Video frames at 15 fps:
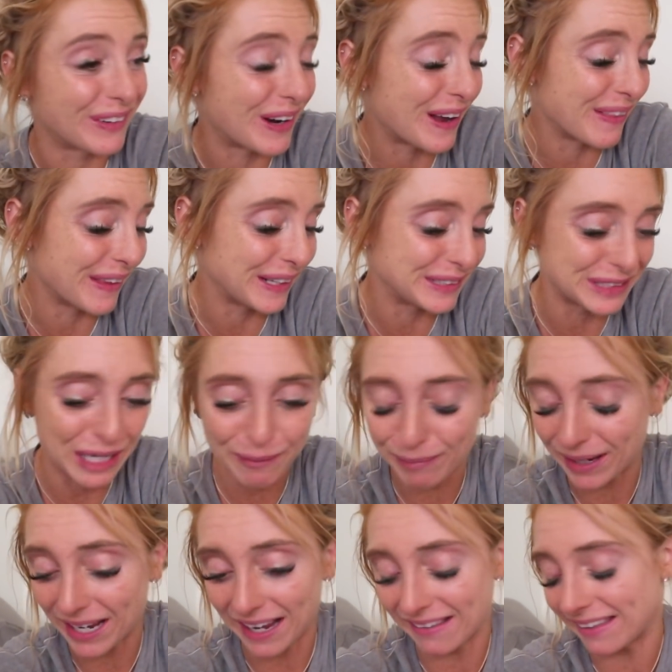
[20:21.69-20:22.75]
for online
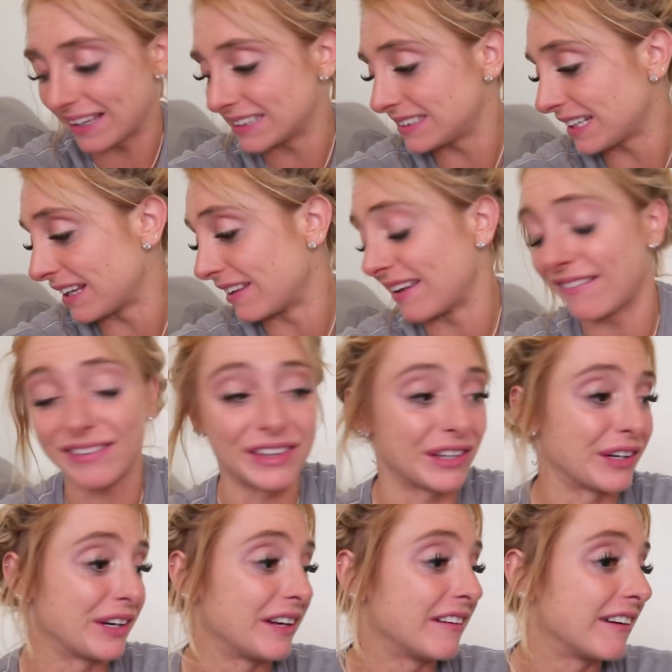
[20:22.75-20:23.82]
shopping. I think it's like
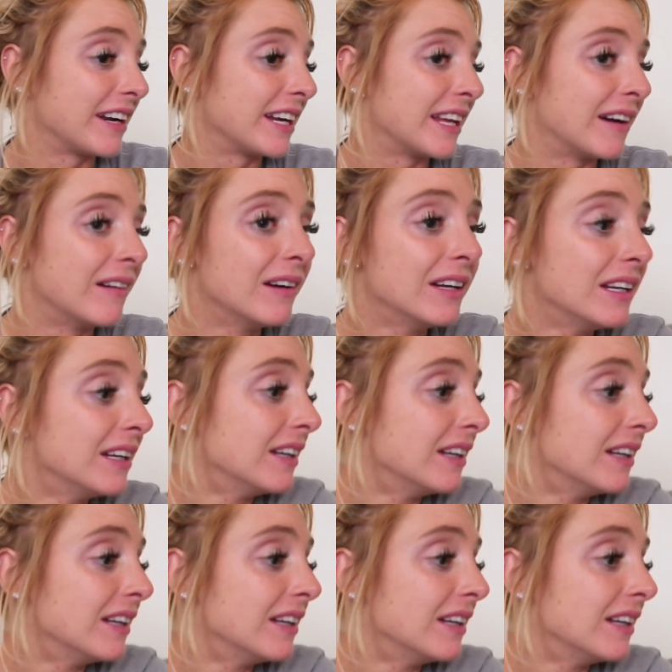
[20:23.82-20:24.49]
11.30 right now.